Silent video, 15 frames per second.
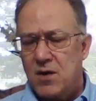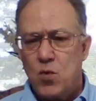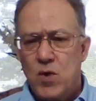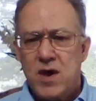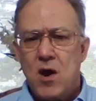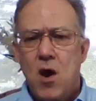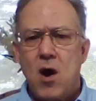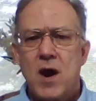
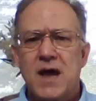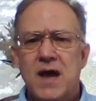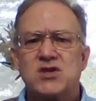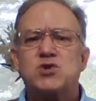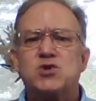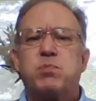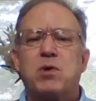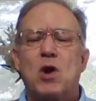We are
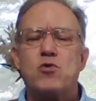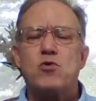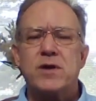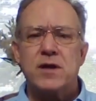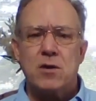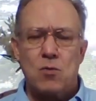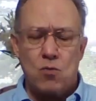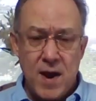
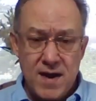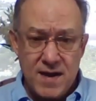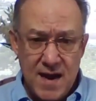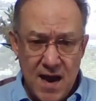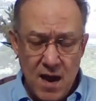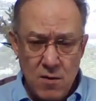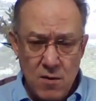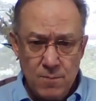exploding right
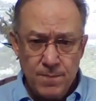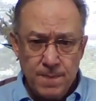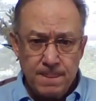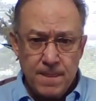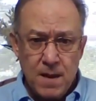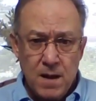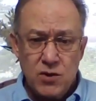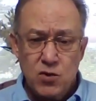now.
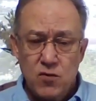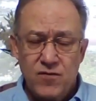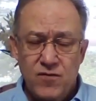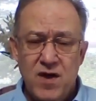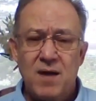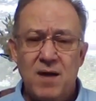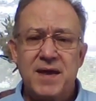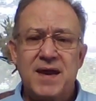You've
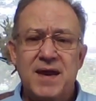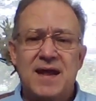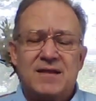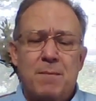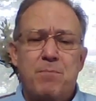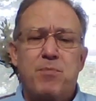come in at the